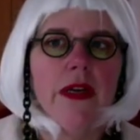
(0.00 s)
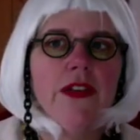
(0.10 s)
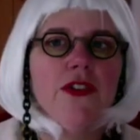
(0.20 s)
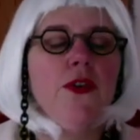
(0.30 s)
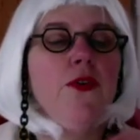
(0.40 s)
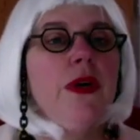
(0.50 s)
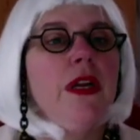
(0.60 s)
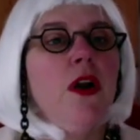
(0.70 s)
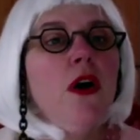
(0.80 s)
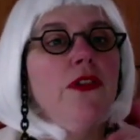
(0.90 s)
So you
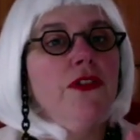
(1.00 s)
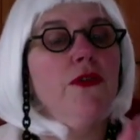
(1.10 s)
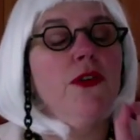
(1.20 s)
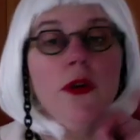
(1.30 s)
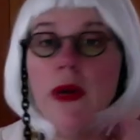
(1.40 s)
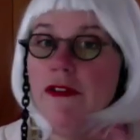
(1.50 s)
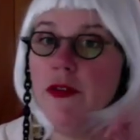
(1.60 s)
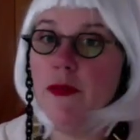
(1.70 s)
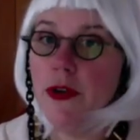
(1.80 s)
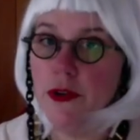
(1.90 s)
don't have
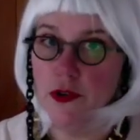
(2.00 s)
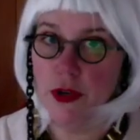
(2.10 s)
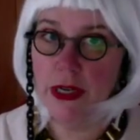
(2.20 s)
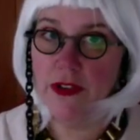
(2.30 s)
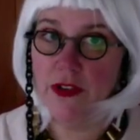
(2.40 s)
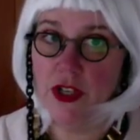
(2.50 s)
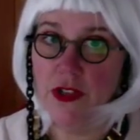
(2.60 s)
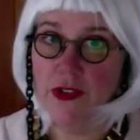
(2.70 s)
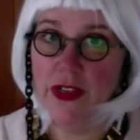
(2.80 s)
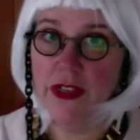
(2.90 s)
to put your transition
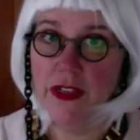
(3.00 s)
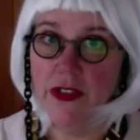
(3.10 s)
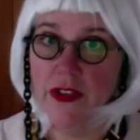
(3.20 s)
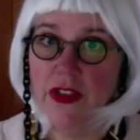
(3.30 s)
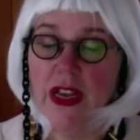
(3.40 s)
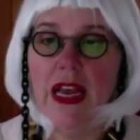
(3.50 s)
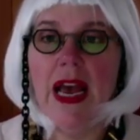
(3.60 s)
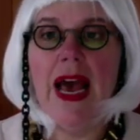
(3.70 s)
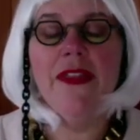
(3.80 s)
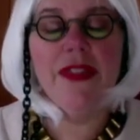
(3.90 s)
sentence
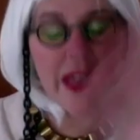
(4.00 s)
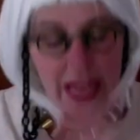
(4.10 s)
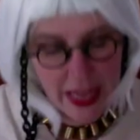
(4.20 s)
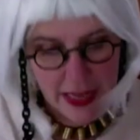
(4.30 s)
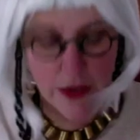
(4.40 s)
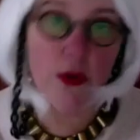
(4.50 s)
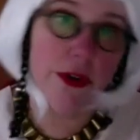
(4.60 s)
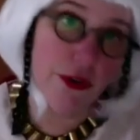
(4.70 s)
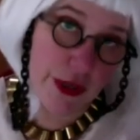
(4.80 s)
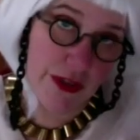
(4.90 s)
at the end, or
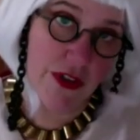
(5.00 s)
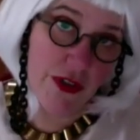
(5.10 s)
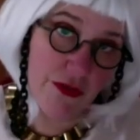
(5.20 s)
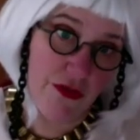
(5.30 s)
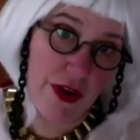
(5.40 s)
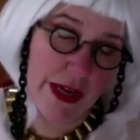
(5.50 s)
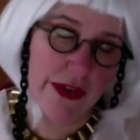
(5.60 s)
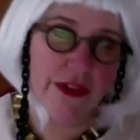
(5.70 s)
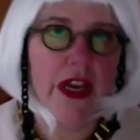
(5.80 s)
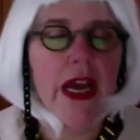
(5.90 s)
your transition
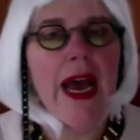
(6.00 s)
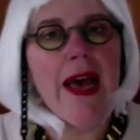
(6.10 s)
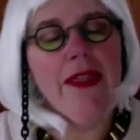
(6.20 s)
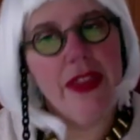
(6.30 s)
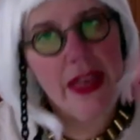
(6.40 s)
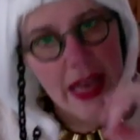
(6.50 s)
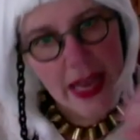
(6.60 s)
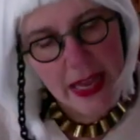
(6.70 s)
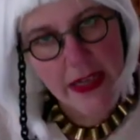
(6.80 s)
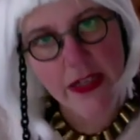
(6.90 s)
phrase at the
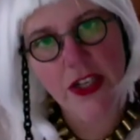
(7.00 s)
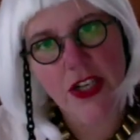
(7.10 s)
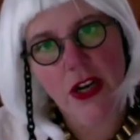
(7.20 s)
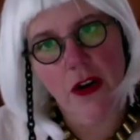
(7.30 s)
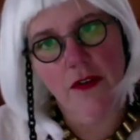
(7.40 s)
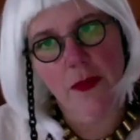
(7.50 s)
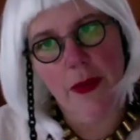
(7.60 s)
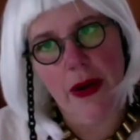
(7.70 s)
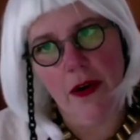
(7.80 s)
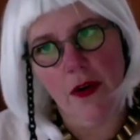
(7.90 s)
end of the
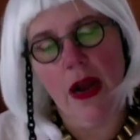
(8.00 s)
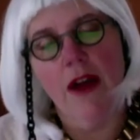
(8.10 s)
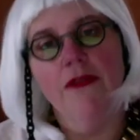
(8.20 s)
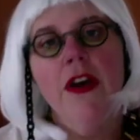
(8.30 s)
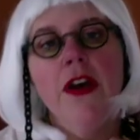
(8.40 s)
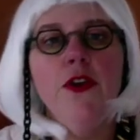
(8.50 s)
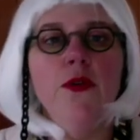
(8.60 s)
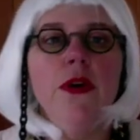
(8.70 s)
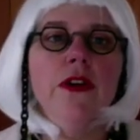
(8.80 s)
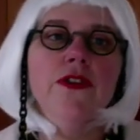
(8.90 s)
paragraph. You
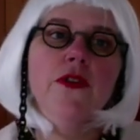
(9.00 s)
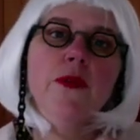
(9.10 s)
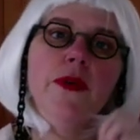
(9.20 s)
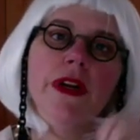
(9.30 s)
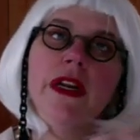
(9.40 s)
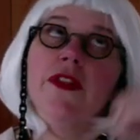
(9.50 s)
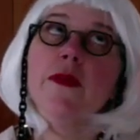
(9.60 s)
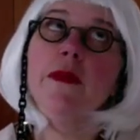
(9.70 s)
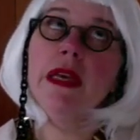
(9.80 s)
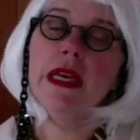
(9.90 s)
can also put it at
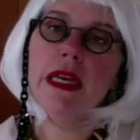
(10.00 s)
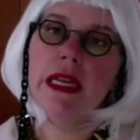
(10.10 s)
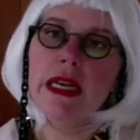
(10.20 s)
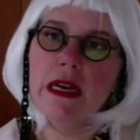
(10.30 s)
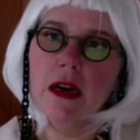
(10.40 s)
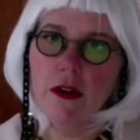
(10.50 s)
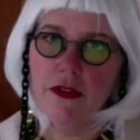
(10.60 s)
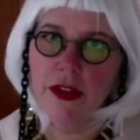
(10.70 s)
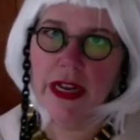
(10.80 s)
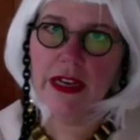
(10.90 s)
the beginning of
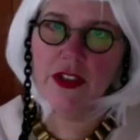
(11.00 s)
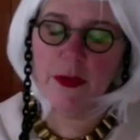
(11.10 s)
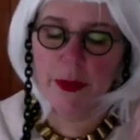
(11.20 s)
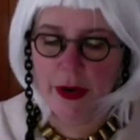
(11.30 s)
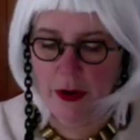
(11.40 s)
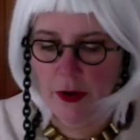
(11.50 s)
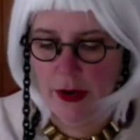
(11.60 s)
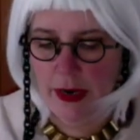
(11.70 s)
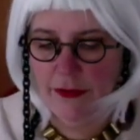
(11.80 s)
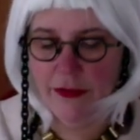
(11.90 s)
the next paragraph.